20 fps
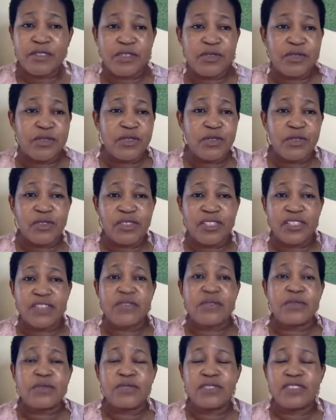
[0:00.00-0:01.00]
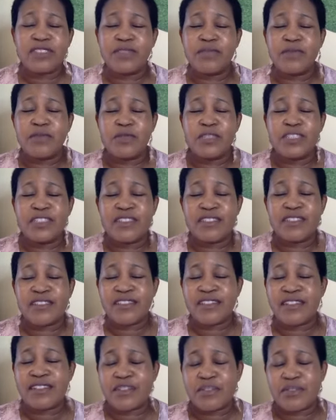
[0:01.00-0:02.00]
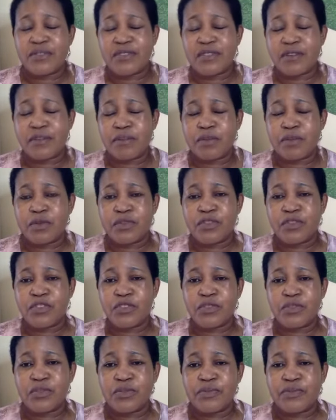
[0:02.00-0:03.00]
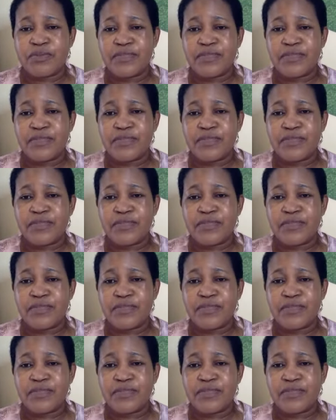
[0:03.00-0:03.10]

what you call a soul team, which is there to support you